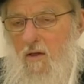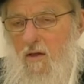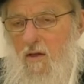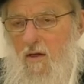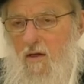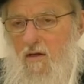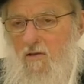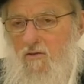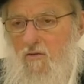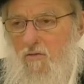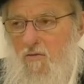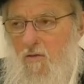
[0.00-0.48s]

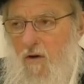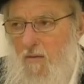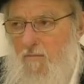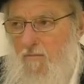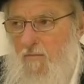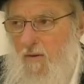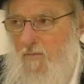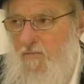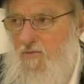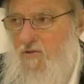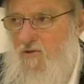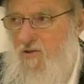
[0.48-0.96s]
Is the
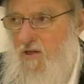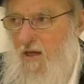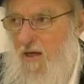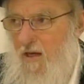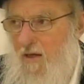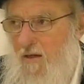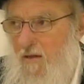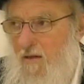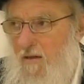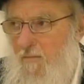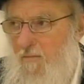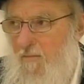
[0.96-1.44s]
Rambam
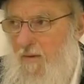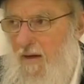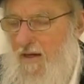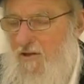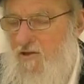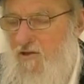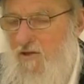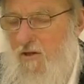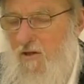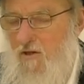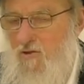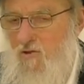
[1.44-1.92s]
saying that
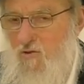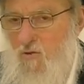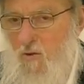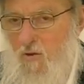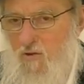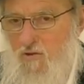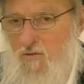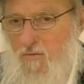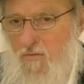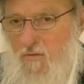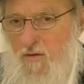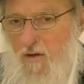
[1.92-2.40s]
magic and
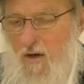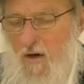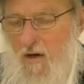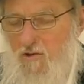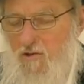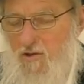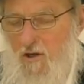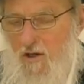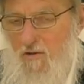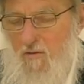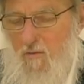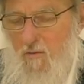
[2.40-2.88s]
sorcery are
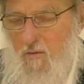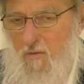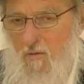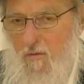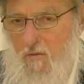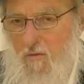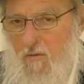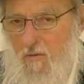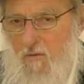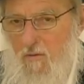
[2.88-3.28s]
genuine?